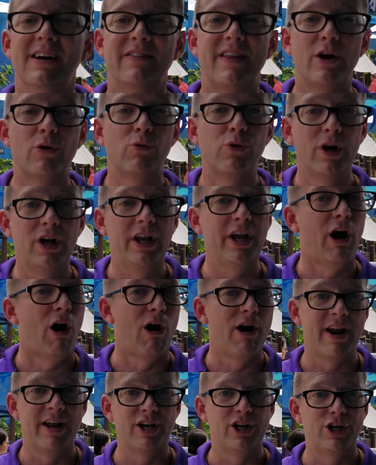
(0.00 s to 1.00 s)
they really
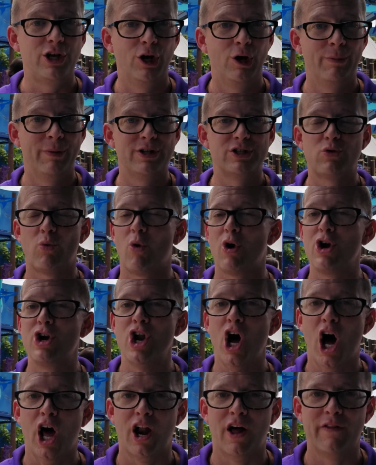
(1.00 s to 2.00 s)
aren't into humans. We're
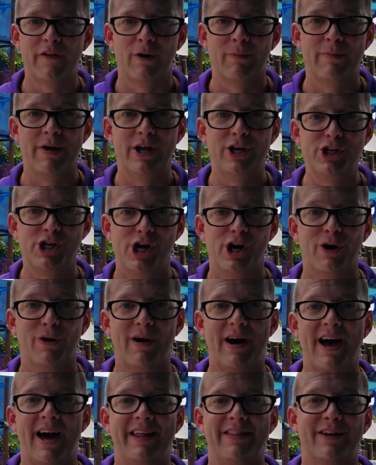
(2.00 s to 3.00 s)
not on their menu.
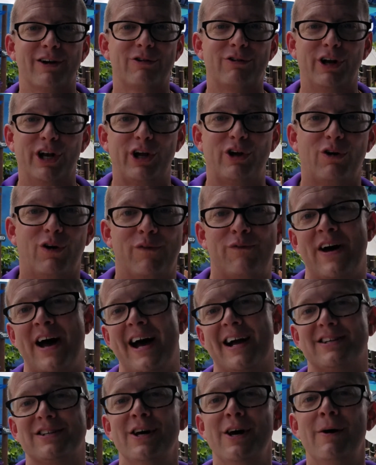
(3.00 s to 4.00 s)
And the really cool
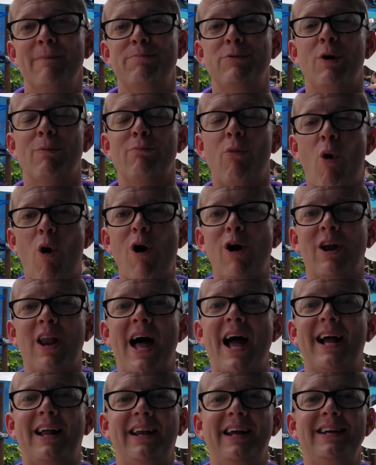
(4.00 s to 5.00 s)
fact, you're more
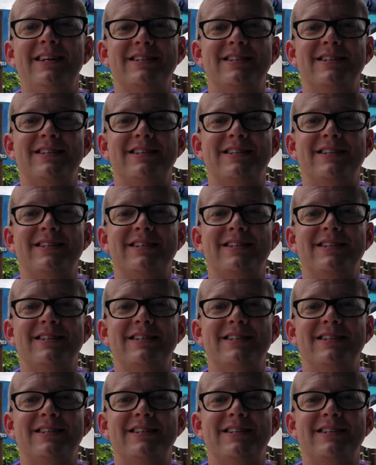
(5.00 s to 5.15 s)
likely